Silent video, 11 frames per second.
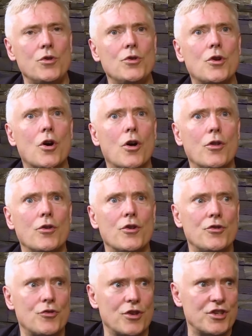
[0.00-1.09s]
you call their
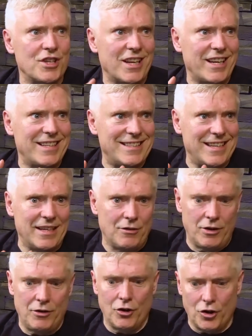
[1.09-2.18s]
nutrition like
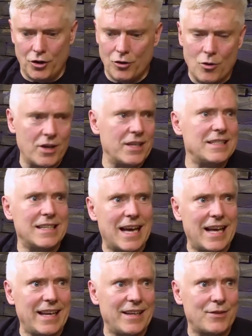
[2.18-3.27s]
you're going to go on a
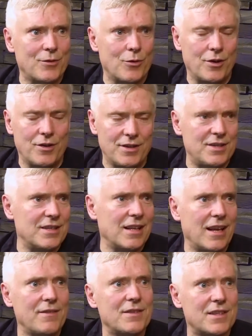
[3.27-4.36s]
diet, or this is a
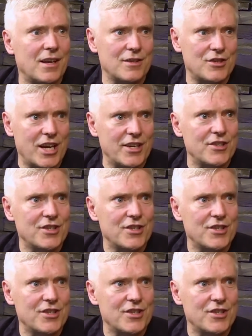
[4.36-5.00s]
lifestyle change?